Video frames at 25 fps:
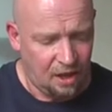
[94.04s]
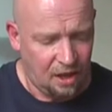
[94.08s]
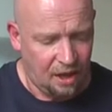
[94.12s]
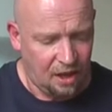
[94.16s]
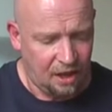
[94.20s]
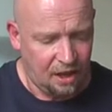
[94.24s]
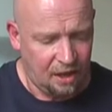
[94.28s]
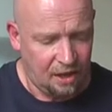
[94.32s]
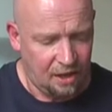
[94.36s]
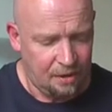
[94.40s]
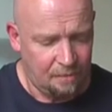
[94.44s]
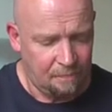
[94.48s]

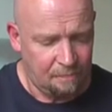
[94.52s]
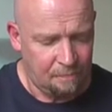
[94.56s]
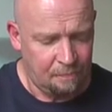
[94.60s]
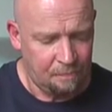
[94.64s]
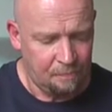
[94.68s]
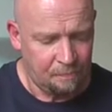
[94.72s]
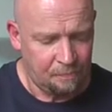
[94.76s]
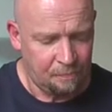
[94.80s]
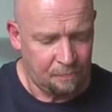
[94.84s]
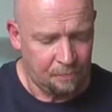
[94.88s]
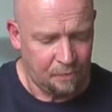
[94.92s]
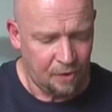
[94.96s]

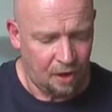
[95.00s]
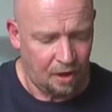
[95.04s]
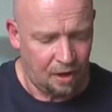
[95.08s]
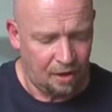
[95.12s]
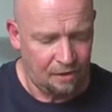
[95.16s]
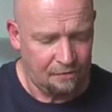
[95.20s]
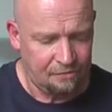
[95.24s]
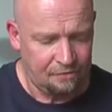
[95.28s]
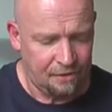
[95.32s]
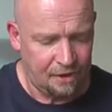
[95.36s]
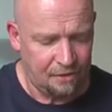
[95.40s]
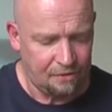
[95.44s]

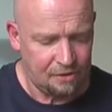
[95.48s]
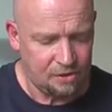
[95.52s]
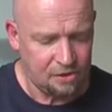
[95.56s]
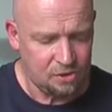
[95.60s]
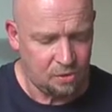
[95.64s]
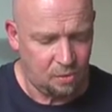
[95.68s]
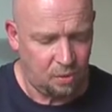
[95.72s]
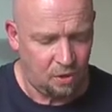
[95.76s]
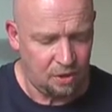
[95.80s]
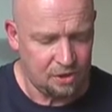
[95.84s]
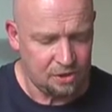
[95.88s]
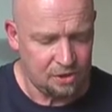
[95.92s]
I found this
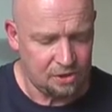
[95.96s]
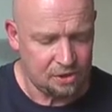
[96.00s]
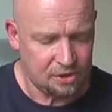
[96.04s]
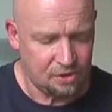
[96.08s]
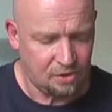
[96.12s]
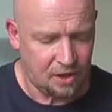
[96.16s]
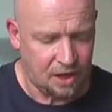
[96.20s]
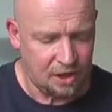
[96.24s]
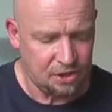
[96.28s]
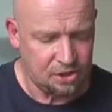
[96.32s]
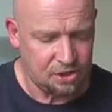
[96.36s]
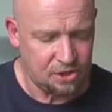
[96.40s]
quite
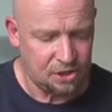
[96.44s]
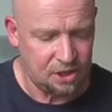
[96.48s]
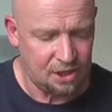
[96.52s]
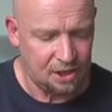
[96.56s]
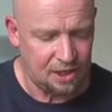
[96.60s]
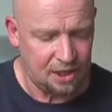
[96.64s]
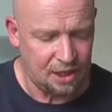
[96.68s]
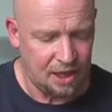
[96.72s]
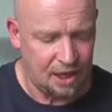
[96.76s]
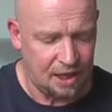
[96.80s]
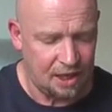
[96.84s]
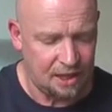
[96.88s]

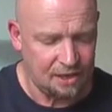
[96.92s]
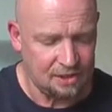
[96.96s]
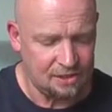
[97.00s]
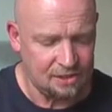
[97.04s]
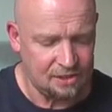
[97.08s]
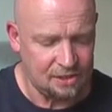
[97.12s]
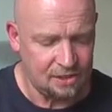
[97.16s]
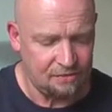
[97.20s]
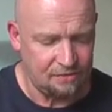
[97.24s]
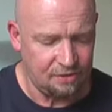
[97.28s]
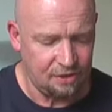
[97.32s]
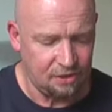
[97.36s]
scratchy and
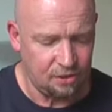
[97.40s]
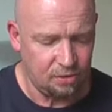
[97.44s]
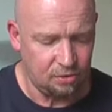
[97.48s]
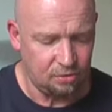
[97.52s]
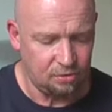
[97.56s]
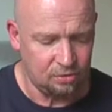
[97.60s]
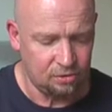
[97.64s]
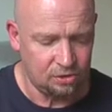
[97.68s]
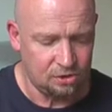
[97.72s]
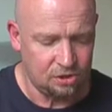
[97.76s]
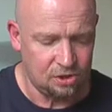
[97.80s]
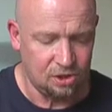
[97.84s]

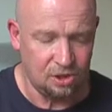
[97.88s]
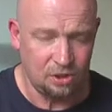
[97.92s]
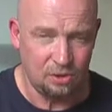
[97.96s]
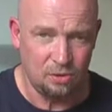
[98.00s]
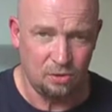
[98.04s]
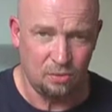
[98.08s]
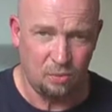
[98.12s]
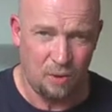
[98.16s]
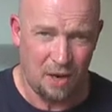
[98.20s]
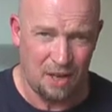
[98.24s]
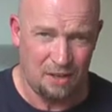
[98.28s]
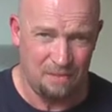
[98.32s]
difficult
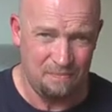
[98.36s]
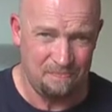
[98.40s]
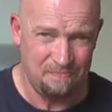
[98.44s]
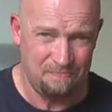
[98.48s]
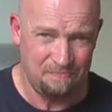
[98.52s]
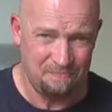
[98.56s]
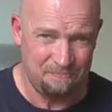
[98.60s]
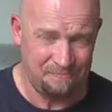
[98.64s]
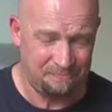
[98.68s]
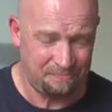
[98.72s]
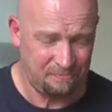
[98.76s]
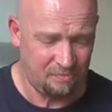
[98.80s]
to, when
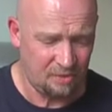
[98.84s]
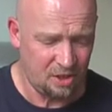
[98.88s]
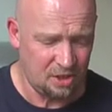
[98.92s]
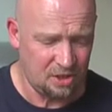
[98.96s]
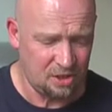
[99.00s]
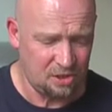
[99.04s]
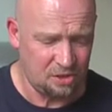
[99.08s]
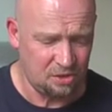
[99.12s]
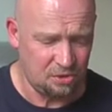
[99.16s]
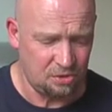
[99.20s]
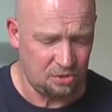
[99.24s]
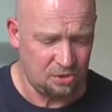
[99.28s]

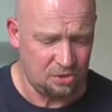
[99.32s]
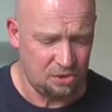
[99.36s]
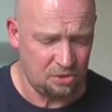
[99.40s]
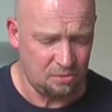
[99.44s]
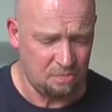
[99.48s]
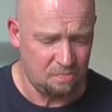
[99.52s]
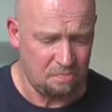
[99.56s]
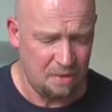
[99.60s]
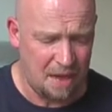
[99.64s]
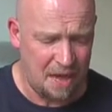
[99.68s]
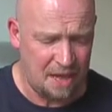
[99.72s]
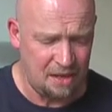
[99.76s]
you sort of do
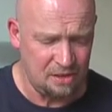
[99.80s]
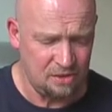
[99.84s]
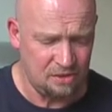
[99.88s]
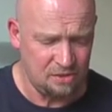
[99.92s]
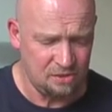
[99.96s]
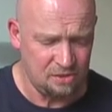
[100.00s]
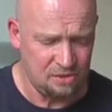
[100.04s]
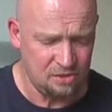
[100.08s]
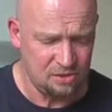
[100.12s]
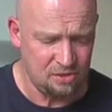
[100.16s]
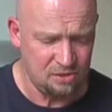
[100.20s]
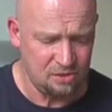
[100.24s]

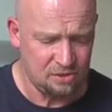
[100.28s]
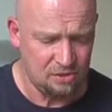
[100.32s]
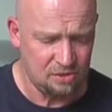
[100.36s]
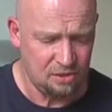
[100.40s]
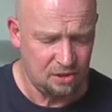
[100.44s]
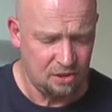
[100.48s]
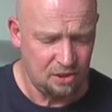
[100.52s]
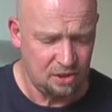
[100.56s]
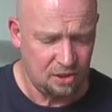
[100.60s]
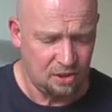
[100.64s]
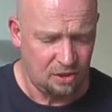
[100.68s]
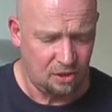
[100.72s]
bends
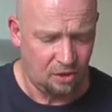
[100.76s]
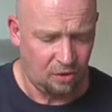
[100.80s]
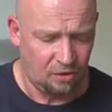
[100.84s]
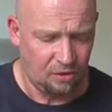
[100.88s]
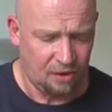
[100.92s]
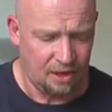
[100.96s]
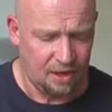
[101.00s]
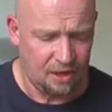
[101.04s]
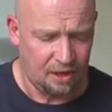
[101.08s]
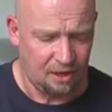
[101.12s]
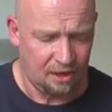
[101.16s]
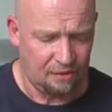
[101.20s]
or
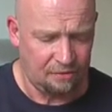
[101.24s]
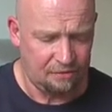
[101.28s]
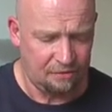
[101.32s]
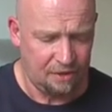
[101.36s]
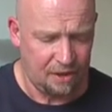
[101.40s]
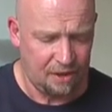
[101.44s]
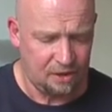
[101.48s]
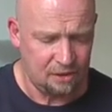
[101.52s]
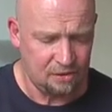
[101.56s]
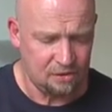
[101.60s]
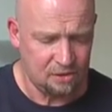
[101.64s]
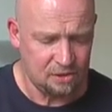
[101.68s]
that,
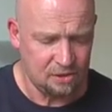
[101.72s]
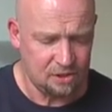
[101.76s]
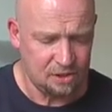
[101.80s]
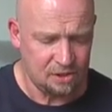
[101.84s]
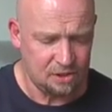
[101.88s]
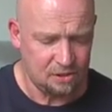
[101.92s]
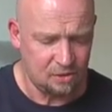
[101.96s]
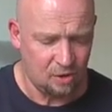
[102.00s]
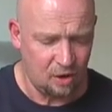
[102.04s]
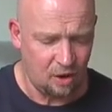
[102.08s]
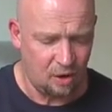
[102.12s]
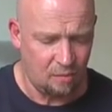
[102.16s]

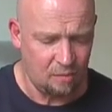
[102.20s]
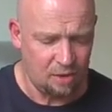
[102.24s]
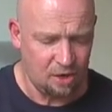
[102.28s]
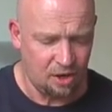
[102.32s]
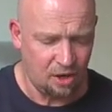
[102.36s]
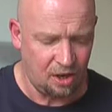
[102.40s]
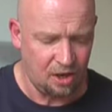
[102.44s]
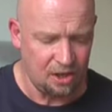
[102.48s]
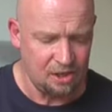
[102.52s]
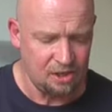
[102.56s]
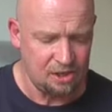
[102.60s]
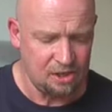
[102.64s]
I mean
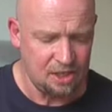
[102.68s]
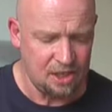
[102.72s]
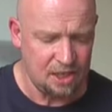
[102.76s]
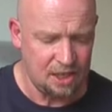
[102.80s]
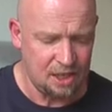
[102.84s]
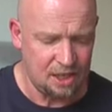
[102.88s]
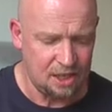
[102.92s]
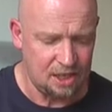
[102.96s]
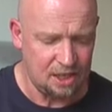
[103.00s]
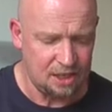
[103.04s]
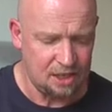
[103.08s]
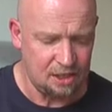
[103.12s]

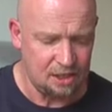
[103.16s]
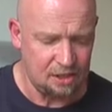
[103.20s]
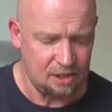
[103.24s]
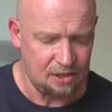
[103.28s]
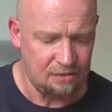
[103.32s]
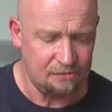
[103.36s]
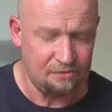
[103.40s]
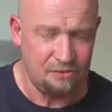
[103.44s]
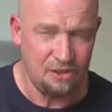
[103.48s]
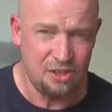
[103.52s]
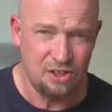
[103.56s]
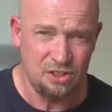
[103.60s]
ideally
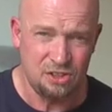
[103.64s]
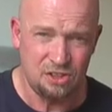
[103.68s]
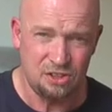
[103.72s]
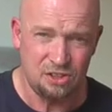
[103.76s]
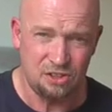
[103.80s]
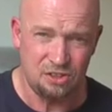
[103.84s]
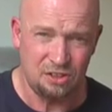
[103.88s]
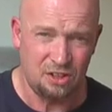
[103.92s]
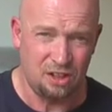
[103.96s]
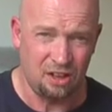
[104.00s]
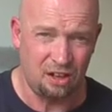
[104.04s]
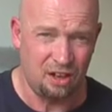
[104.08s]
your fingers
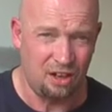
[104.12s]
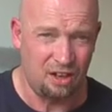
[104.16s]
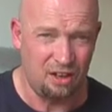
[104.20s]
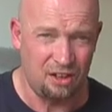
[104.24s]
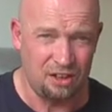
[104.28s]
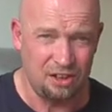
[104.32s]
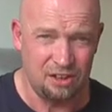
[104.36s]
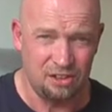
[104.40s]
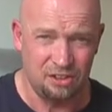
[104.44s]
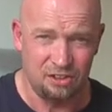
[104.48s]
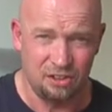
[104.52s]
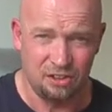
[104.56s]
should
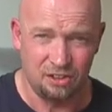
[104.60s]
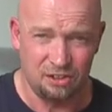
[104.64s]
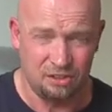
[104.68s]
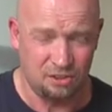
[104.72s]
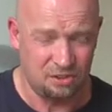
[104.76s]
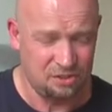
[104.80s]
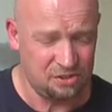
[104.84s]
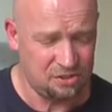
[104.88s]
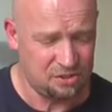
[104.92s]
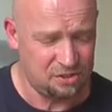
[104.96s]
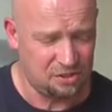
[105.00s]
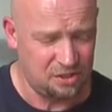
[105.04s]
glide
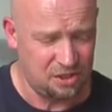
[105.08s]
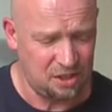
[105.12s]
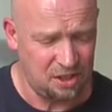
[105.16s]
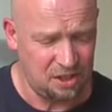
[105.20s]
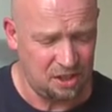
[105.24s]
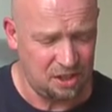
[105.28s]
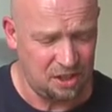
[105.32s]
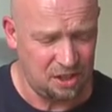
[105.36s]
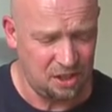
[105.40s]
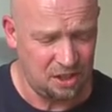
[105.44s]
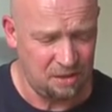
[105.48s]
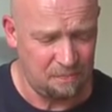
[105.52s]
across
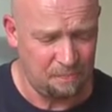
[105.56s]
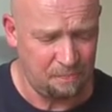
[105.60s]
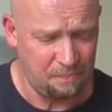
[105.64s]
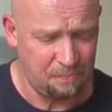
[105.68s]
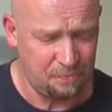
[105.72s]
the